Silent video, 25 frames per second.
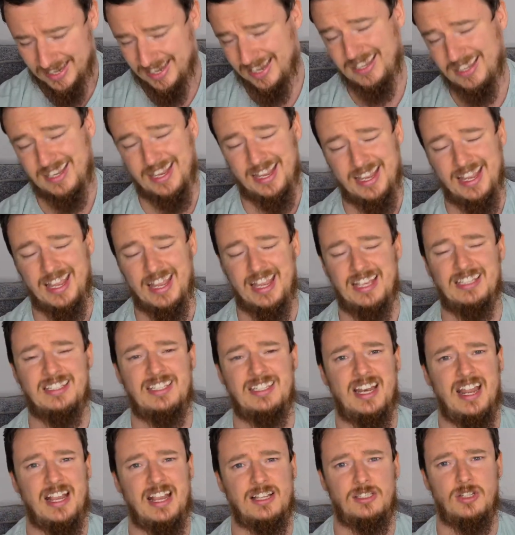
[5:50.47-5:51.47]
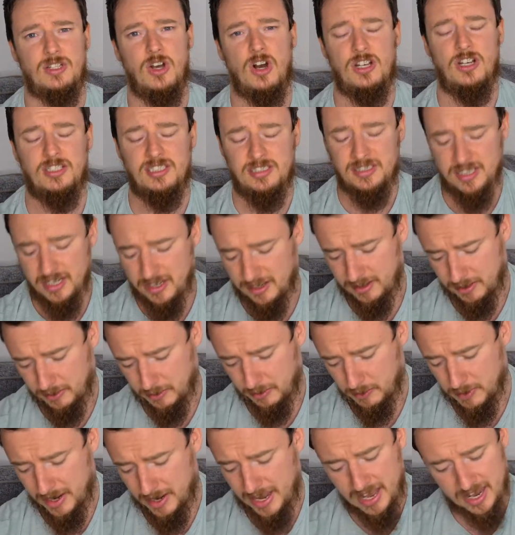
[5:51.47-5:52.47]
Is it exhausted?
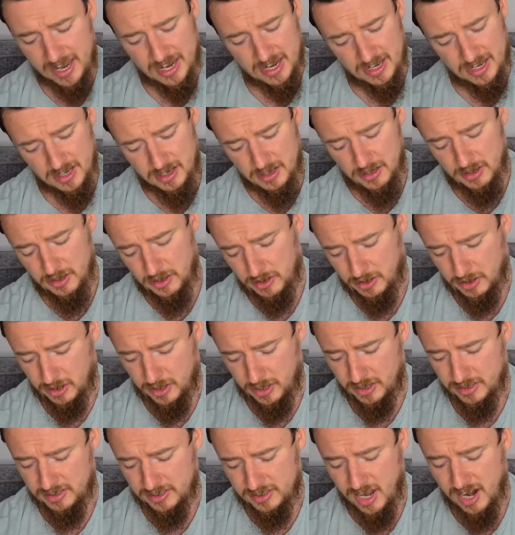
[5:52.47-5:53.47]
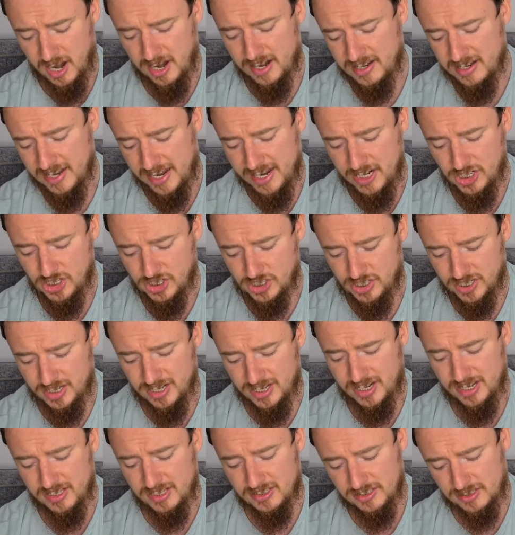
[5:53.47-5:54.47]
Well, look,
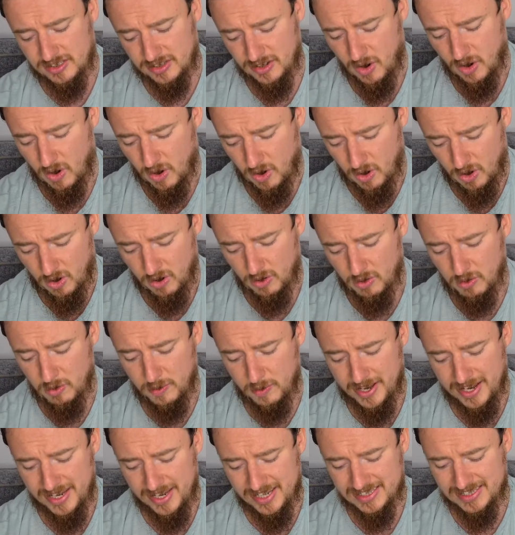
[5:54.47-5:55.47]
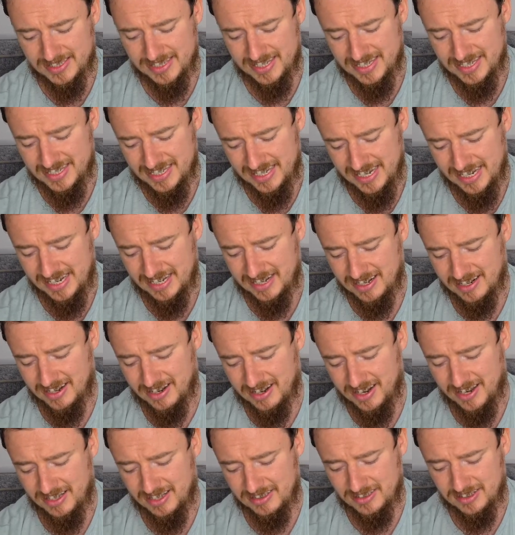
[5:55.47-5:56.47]
consolidation is always needed,
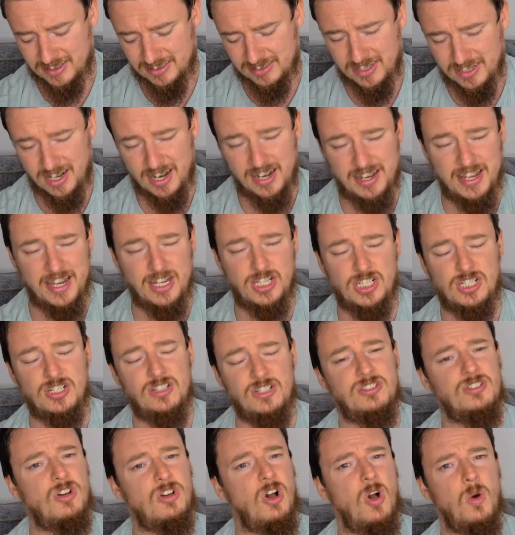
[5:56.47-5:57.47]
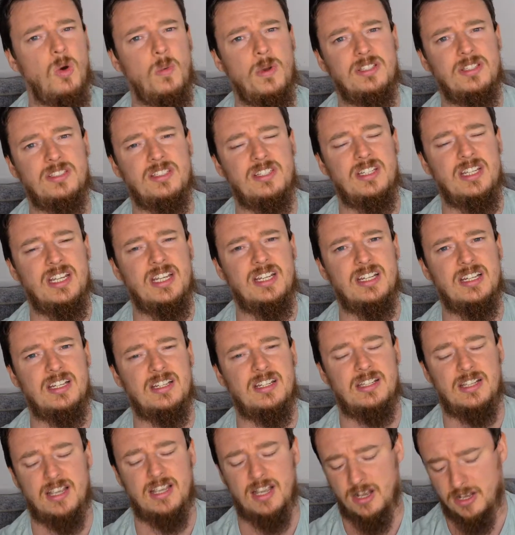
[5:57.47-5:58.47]
guys. Consolidation is always
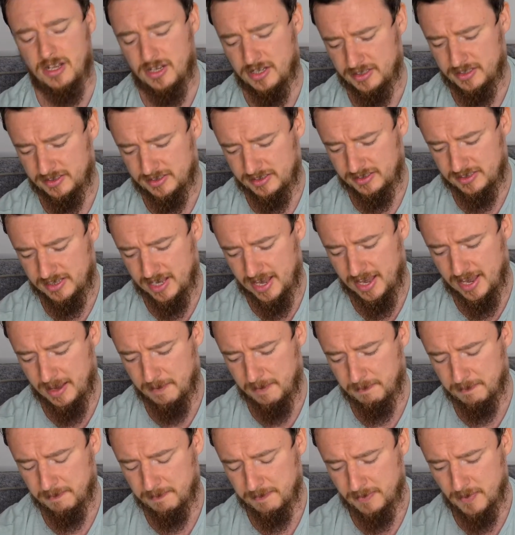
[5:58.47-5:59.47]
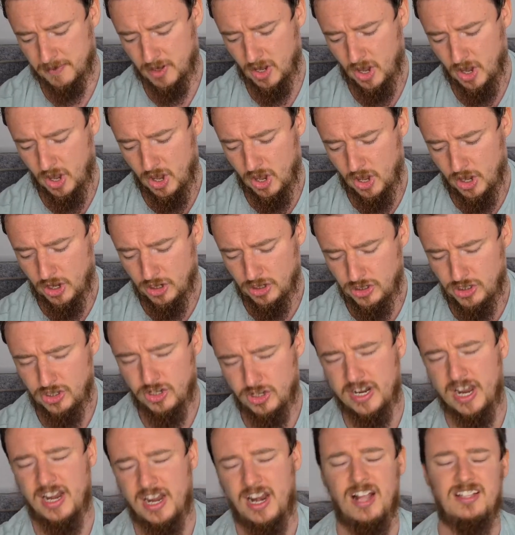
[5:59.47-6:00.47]
needed because
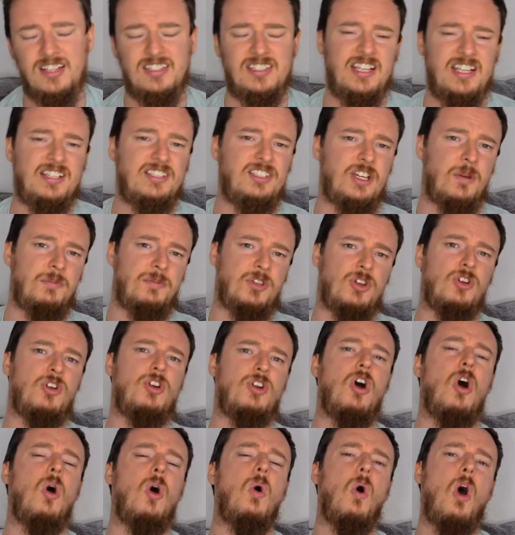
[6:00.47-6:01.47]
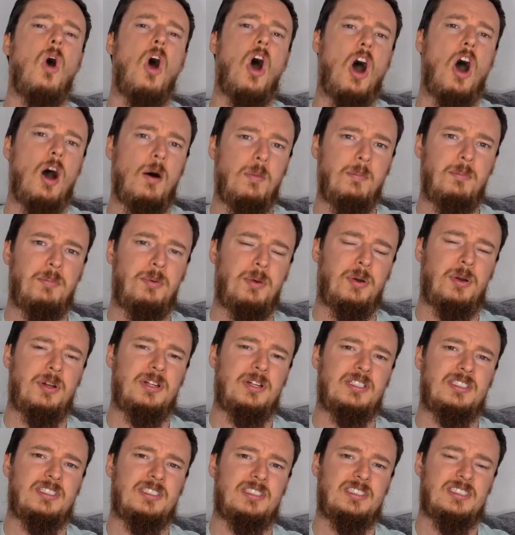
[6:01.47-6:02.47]
you cannot see something go up
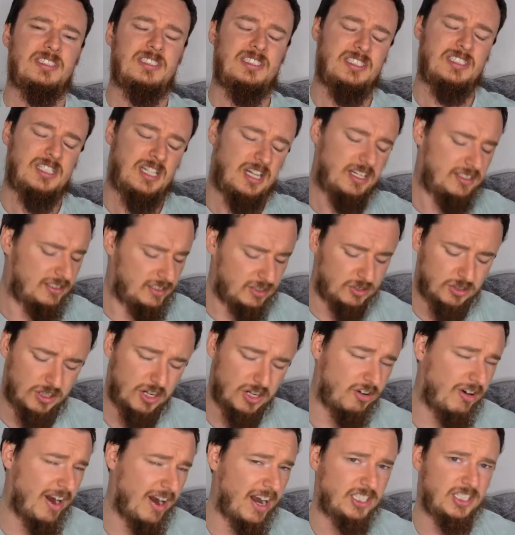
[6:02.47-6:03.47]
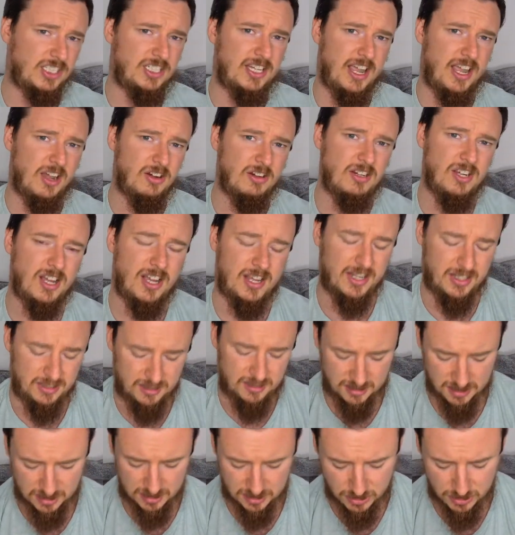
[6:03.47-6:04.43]
because it's going to crash down, guys.